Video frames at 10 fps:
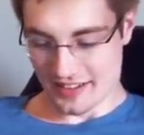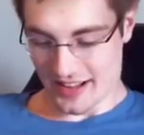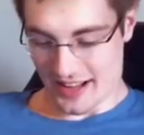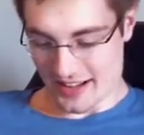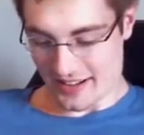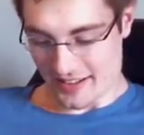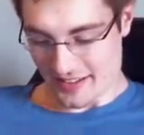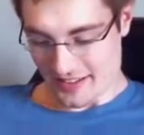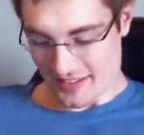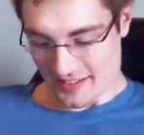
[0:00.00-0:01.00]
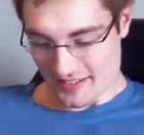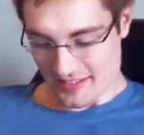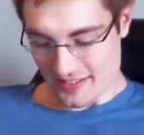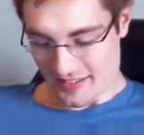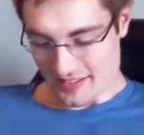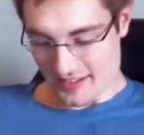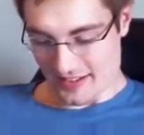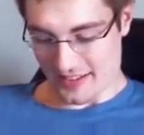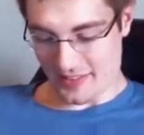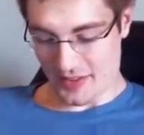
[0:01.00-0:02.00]
God. Our
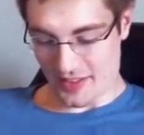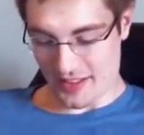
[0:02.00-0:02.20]
team is